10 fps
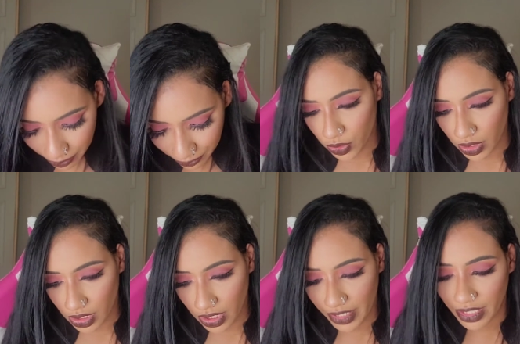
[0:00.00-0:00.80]
so
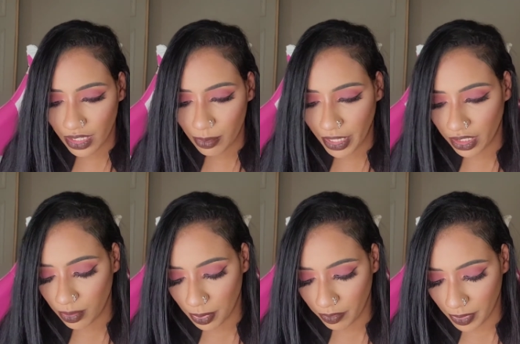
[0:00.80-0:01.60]
then i got a
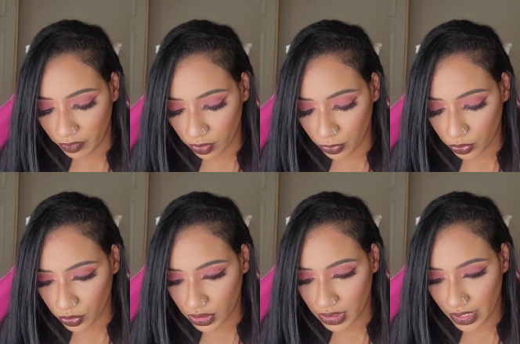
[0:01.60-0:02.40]
backup of my rimmel
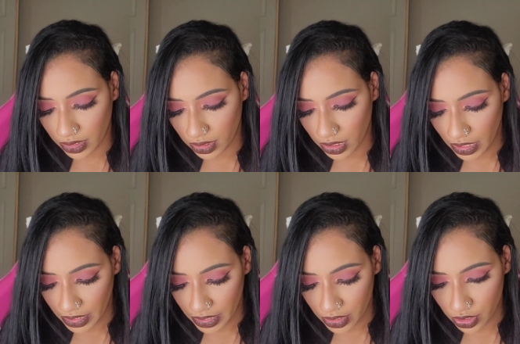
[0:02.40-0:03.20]

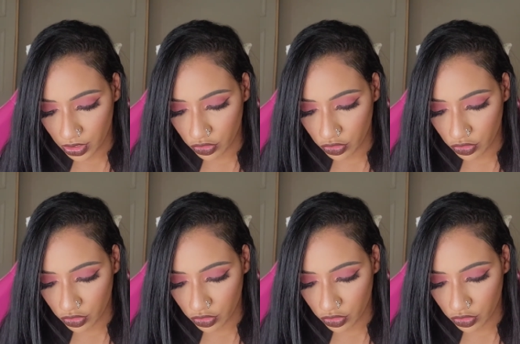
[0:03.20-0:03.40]
scandaleyes